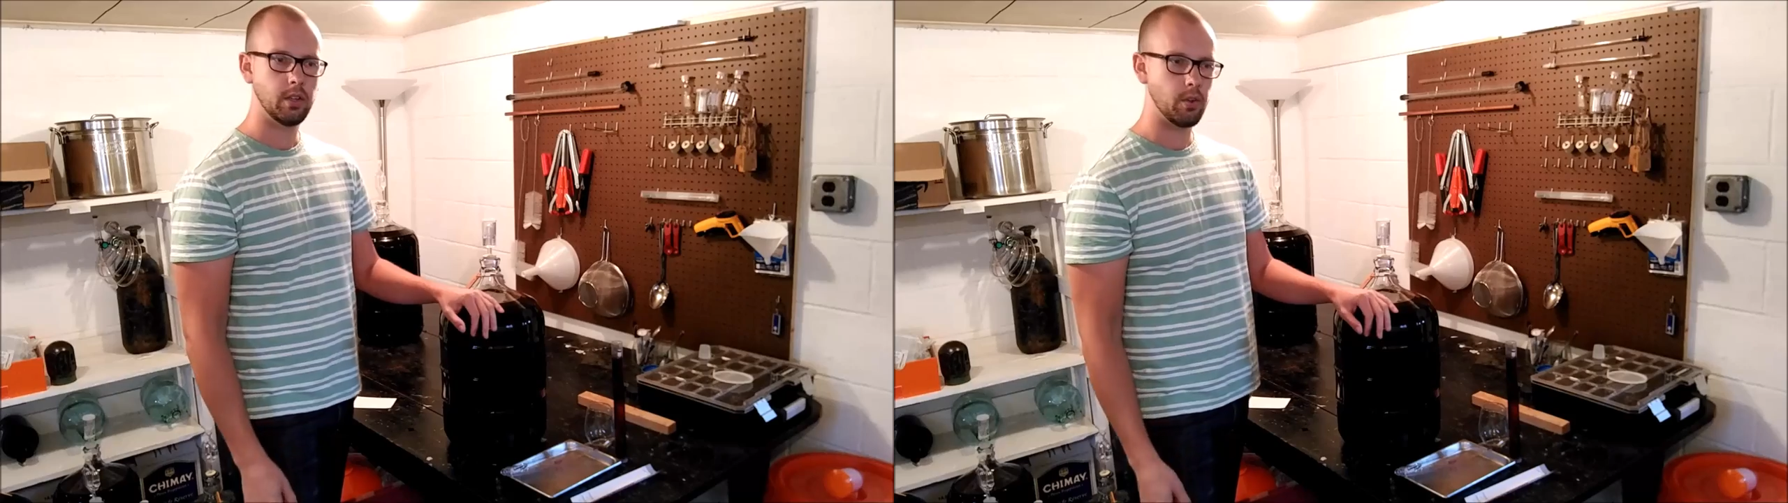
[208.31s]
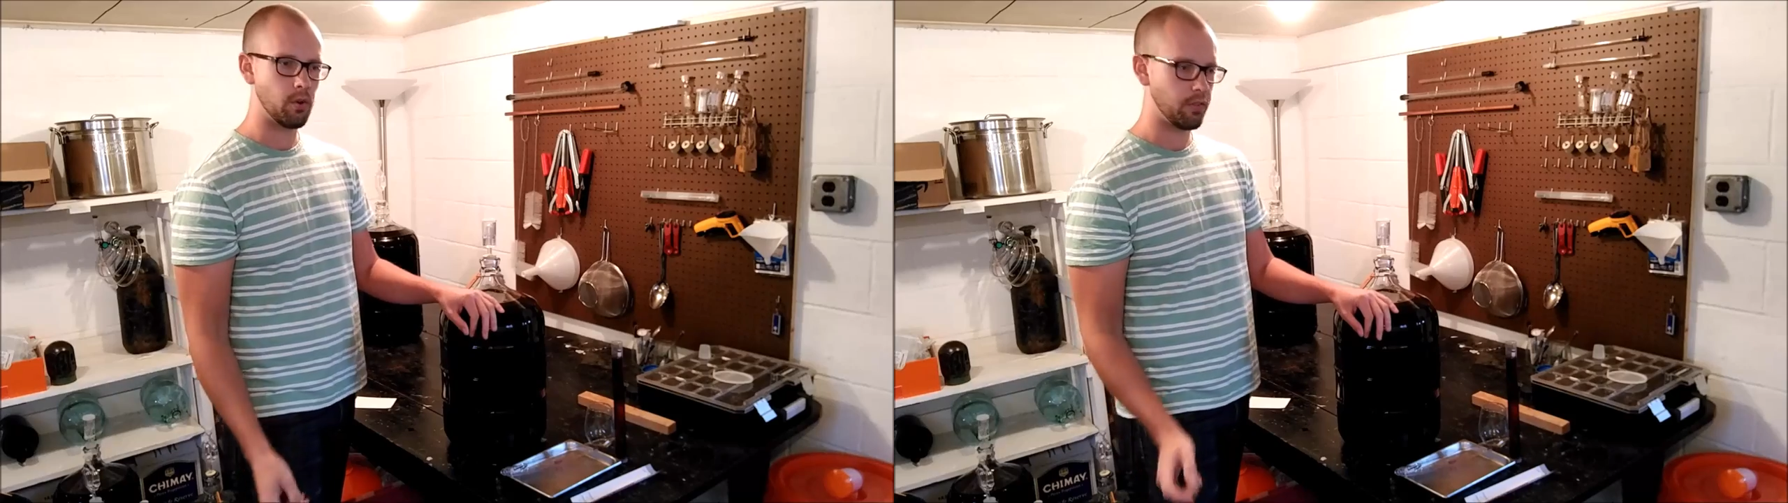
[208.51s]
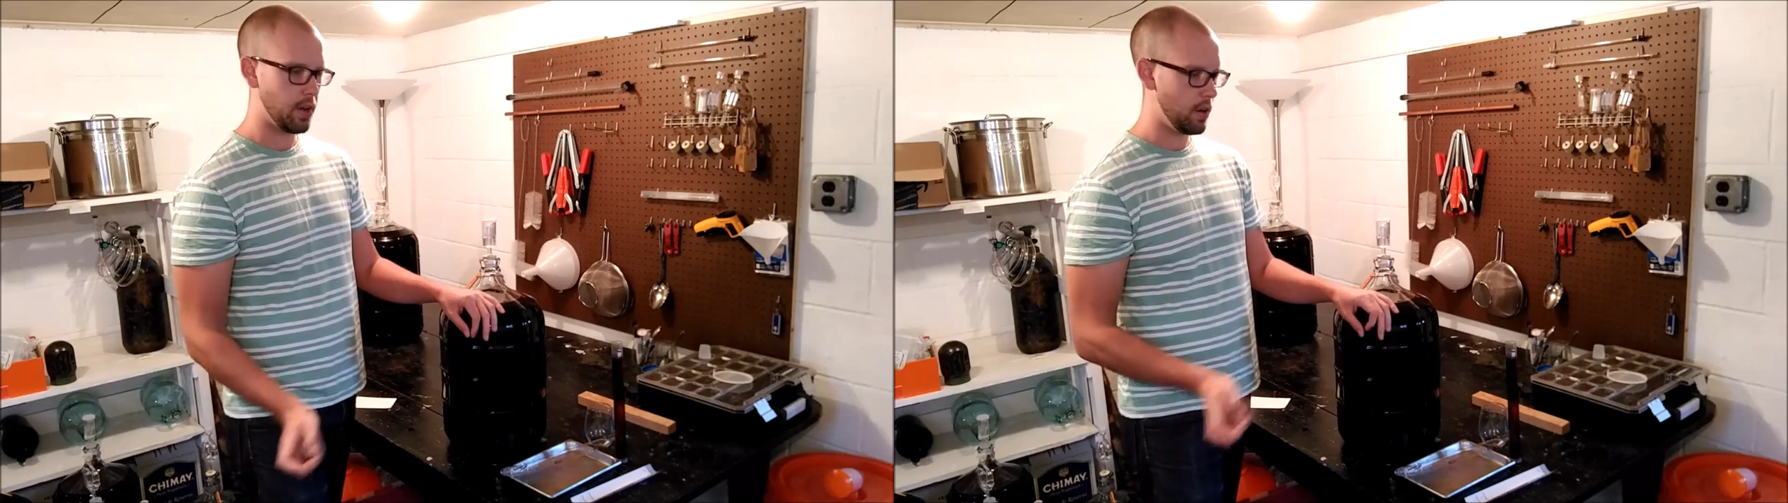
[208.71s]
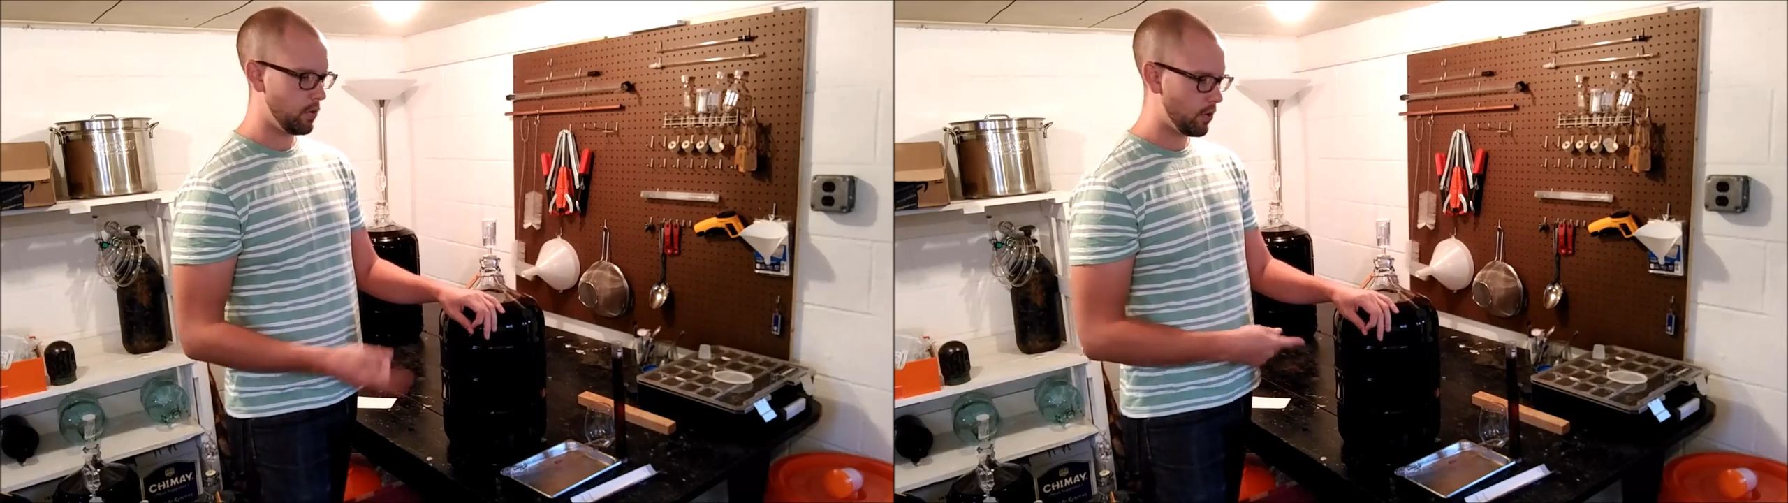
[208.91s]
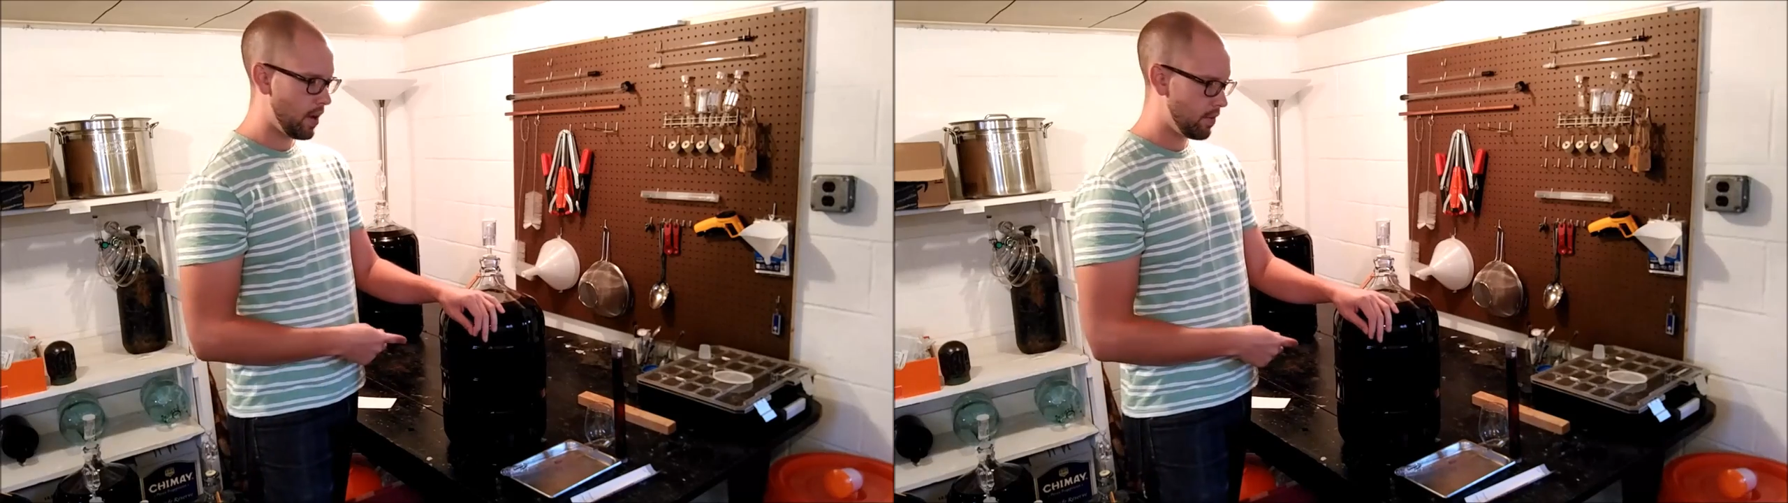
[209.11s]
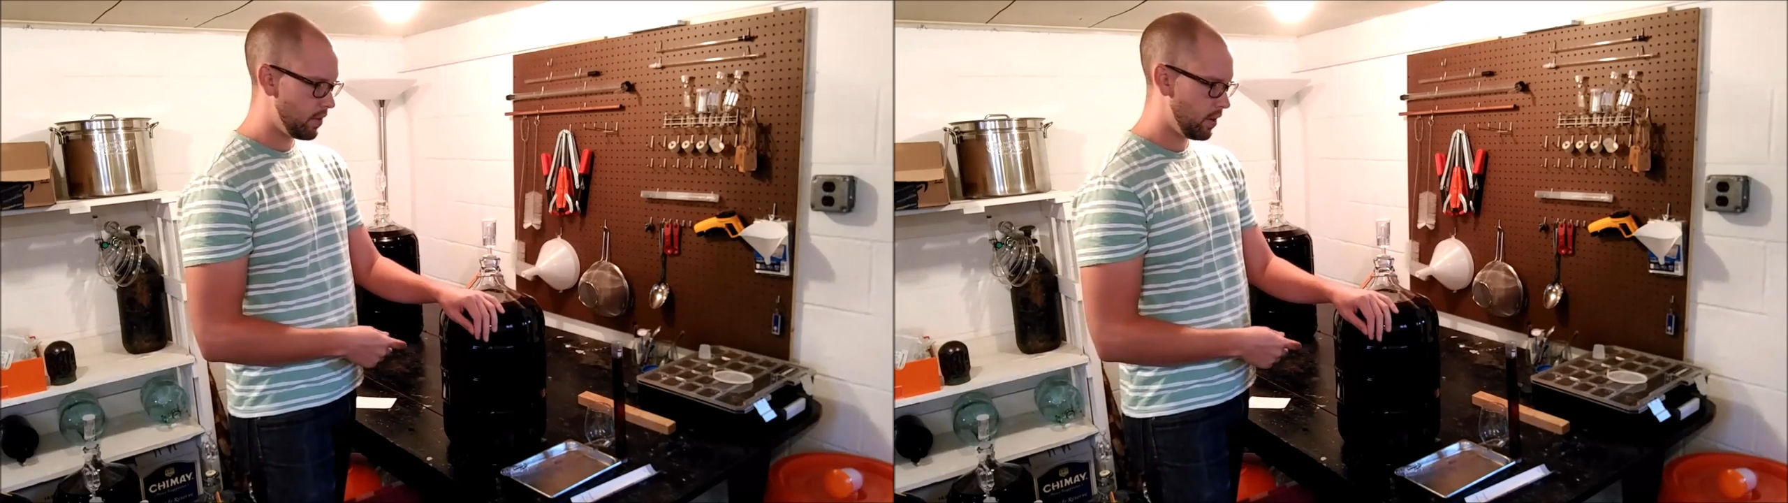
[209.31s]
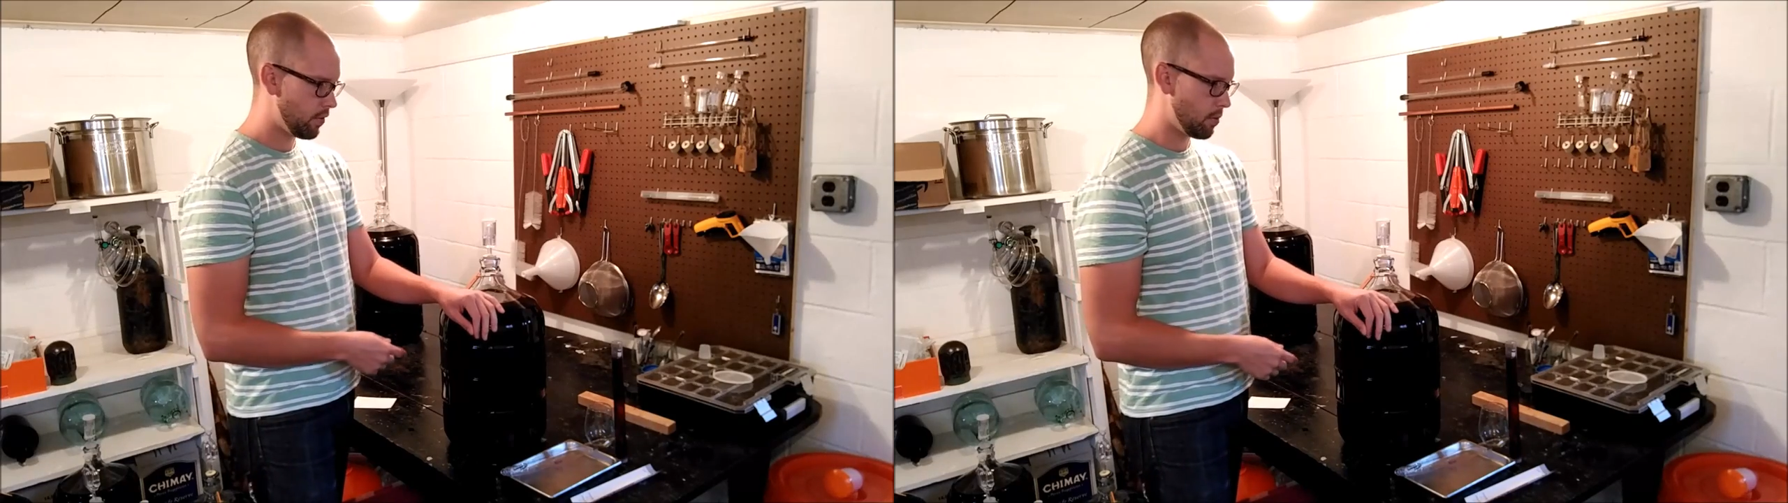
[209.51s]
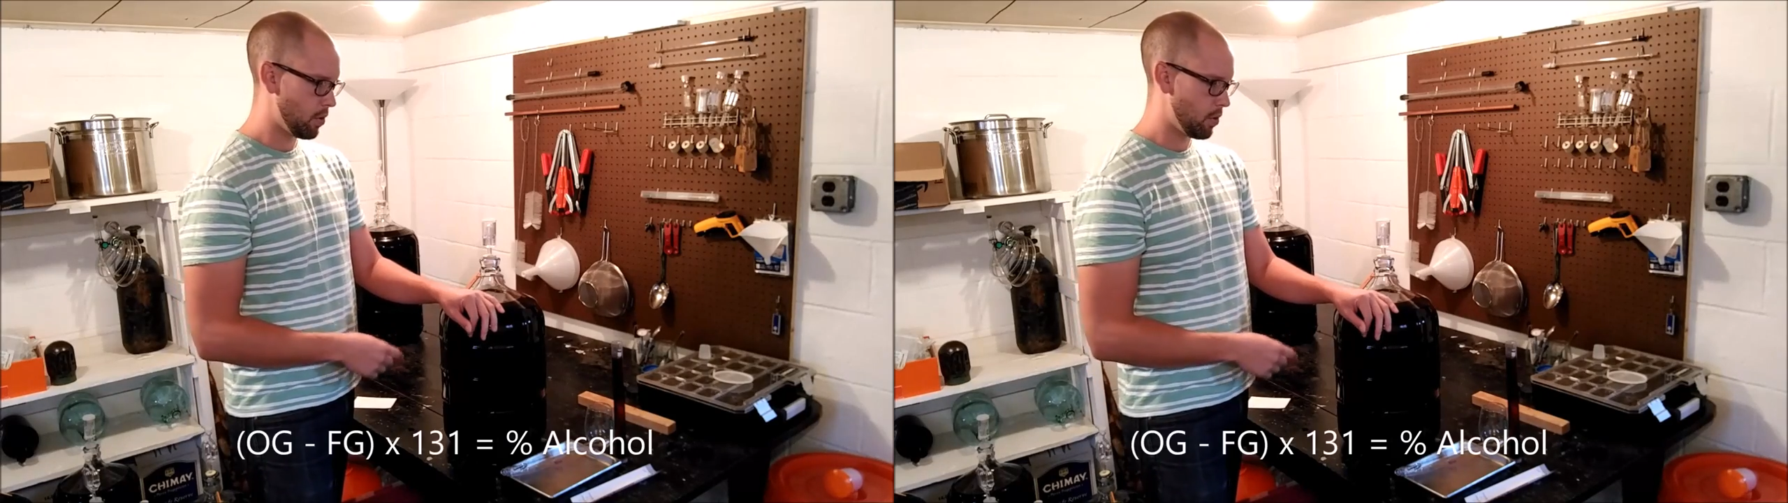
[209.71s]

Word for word: your final gravity from